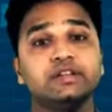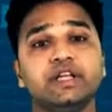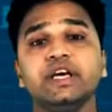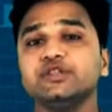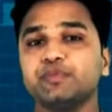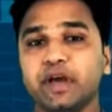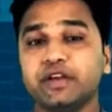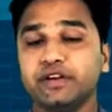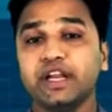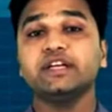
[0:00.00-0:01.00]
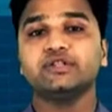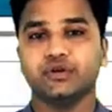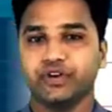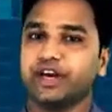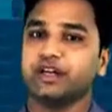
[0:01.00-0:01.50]
These may relate
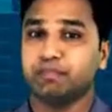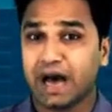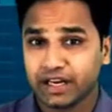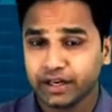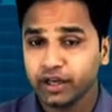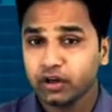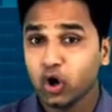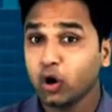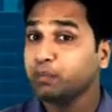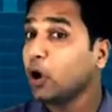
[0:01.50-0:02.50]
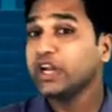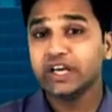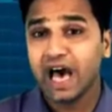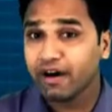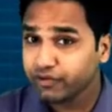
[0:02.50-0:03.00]
to cricket batting or
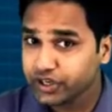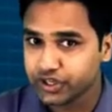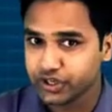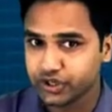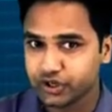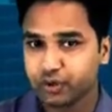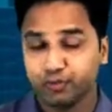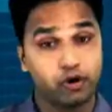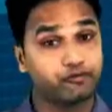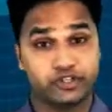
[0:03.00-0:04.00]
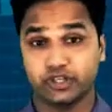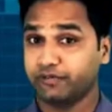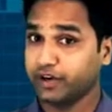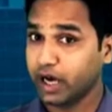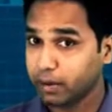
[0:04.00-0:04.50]
bowling averages, profits
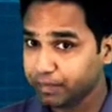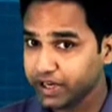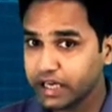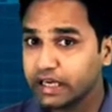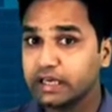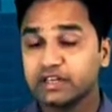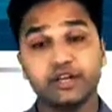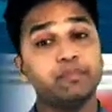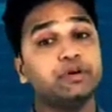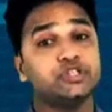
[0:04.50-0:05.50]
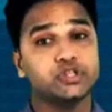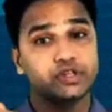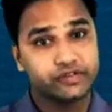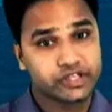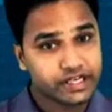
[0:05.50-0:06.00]
of a company,
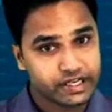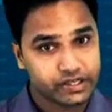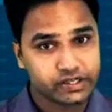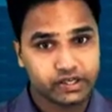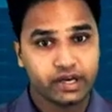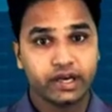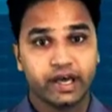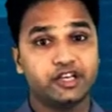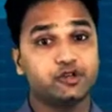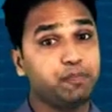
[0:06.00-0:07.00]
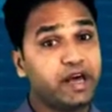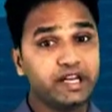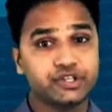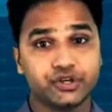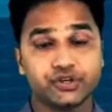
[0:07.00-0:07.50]
temperatures of cities,
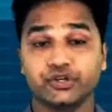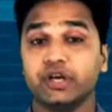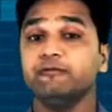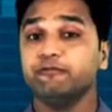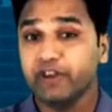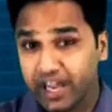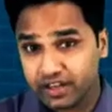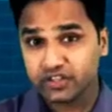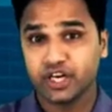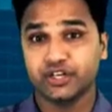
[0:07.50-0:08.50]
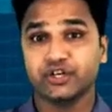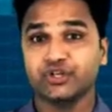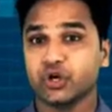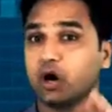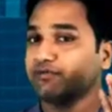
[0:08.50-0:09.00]
expenditures in various
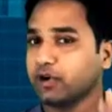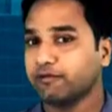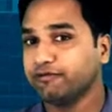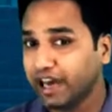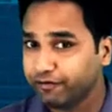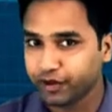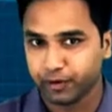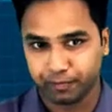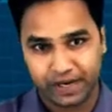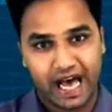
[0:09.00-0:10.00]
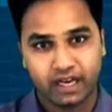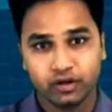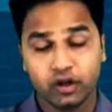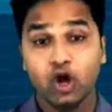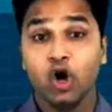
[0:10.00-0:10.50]
sectors of a 5-year
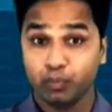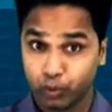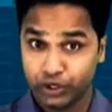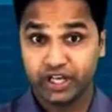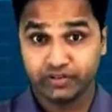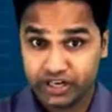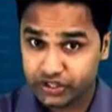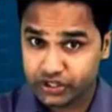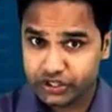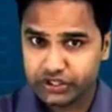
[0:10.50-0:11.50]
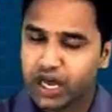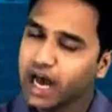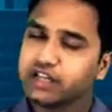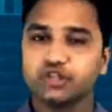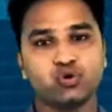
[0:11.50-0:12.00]
plan, polling results,
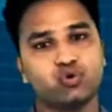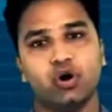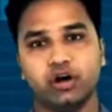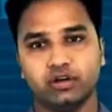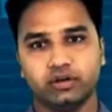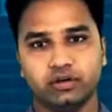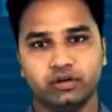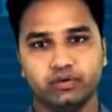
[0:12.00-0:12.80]
and so on.